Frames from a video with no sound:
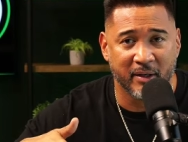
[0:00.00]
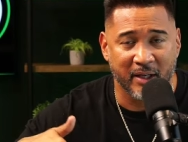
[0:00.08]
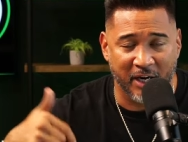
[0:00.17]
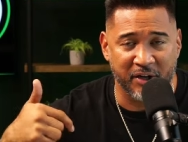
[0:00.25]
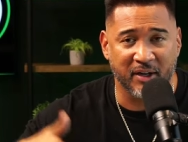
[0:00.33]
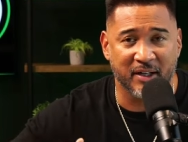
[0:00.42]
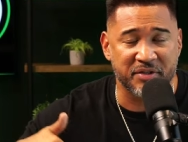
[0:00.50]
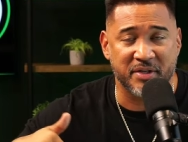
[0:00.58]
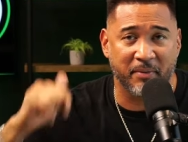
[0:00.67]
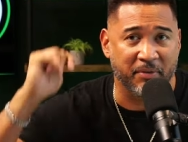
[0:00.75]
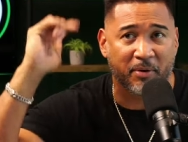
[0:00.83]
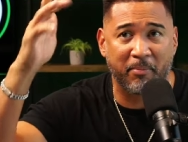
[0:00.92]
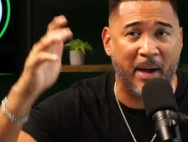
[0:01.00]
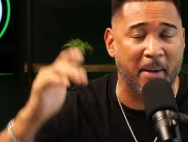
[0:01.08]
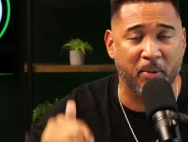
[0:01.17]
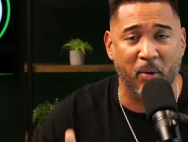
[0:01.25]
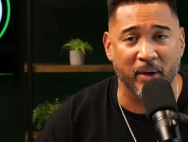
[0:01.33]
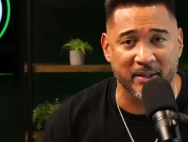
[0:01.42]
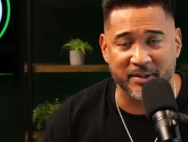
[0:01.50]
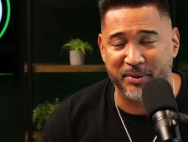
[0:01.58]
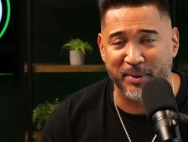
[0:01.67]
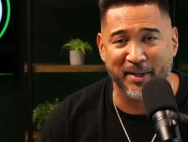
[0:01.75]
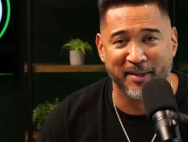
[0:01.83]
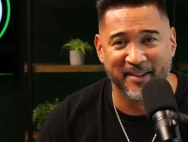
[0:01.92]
are you yelling at yourself and throwing popcorn at the screen?